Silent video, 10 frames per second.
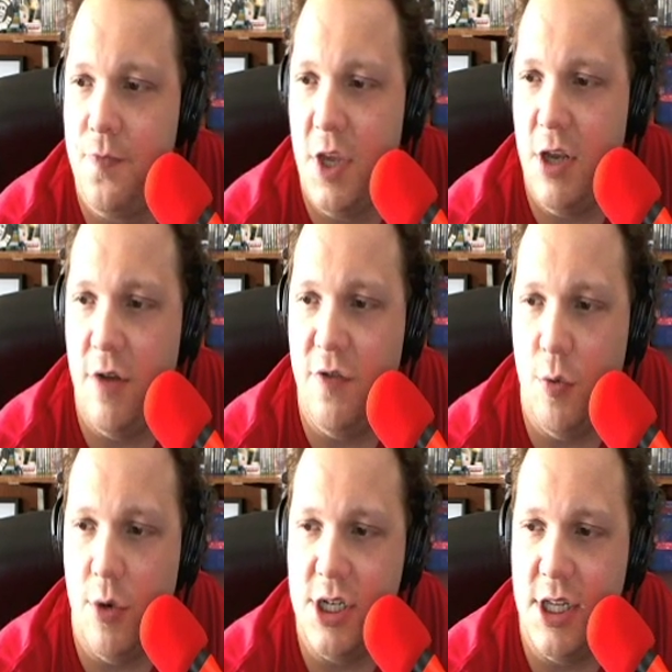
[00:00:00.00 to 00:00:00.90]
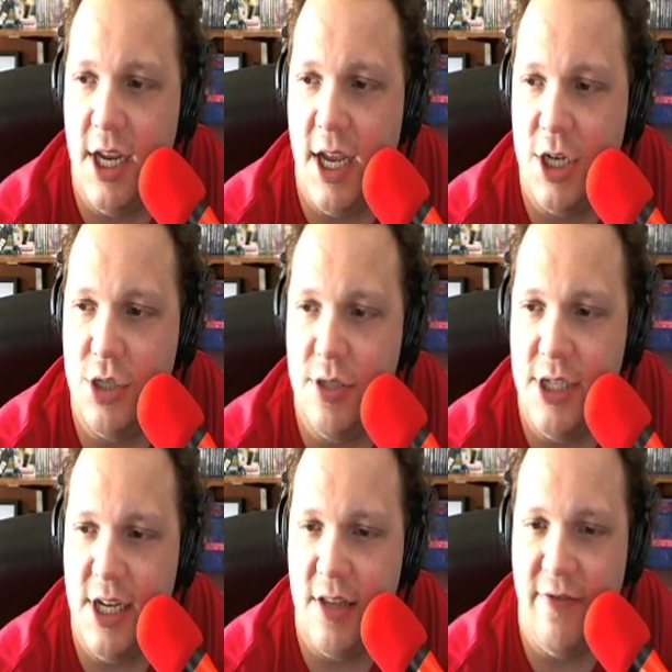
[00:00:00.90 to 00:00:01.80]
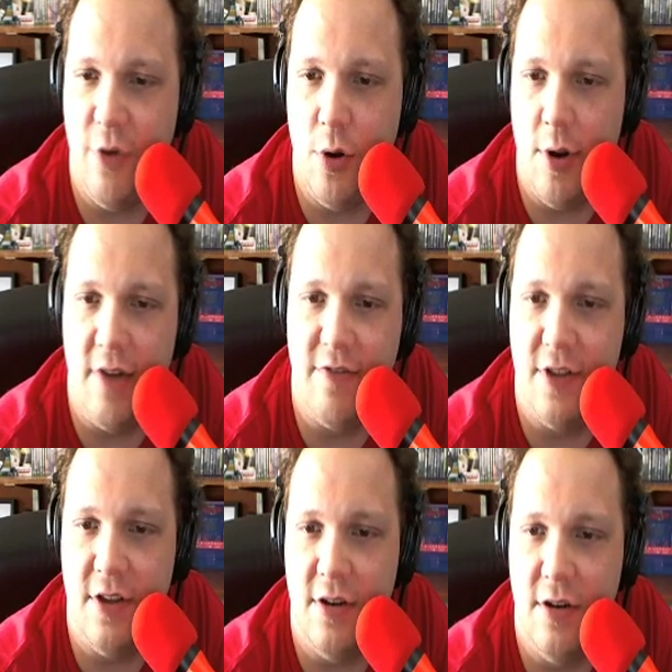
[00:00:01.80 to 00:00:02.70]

You know, if you were to like actually take the photo out of the